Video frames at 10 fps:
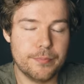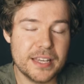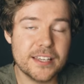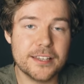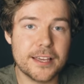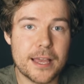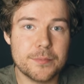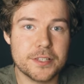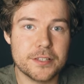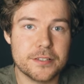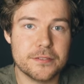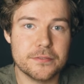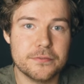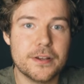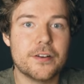making games is
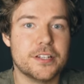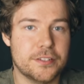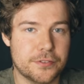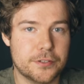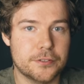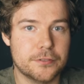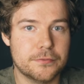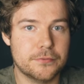very difficult.